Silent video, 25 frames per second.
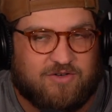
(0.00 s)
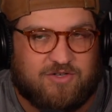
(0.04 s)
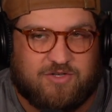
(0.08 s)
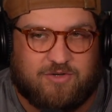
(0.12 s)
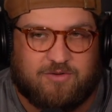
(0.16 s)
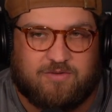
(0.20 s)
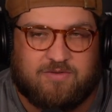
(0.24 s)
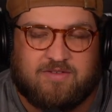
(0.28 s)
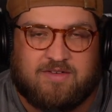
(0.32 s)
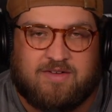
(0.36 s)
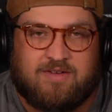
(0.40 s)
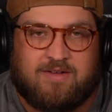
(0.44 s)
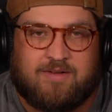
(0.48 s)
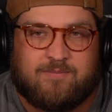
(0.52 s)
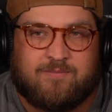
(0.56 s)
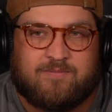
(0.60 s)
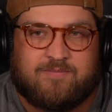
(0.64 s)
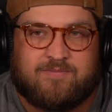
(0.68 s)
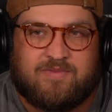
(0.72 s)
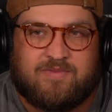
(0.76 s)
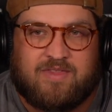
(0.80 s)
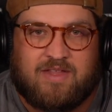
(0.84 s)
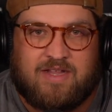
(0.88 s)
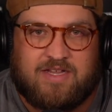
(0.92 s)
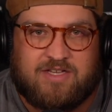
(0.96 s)
So yeah
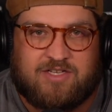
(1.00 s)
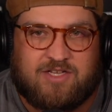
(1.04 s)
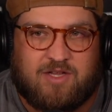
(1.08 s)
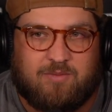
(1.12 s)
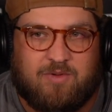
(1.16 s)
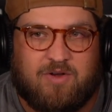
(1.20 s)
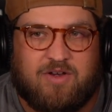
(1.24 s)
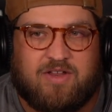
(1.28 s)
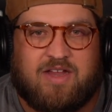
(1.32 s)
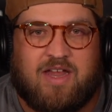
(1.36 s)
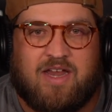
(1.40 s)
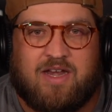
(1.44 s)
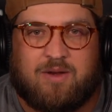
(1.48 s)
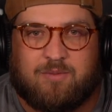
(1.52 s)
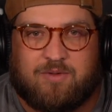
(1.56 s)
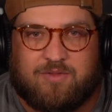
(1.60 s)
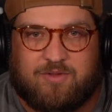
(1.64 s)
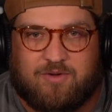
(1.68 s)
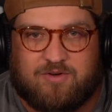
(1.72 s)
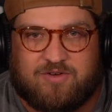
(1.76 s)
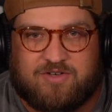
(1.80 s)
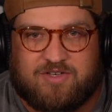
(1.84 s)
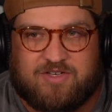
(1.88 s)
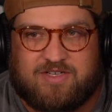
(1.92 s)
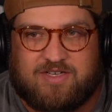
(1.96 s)
he's communicating with
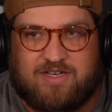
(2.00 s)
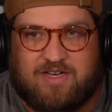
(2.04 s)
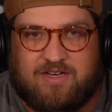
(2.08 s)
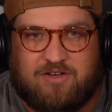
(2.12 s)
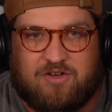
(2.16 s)
urgency,